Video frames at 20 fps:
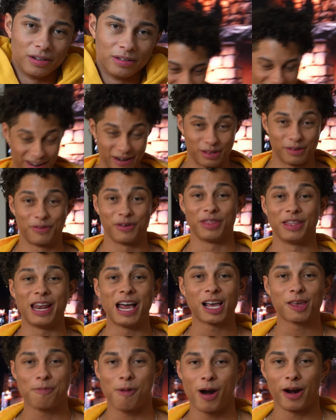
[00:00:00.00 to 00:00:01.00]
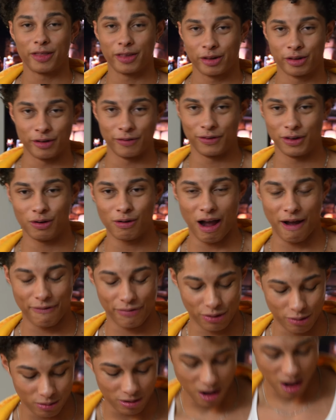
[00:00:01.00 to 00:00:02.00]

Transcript: All right, so for the next part of this review, I've thrown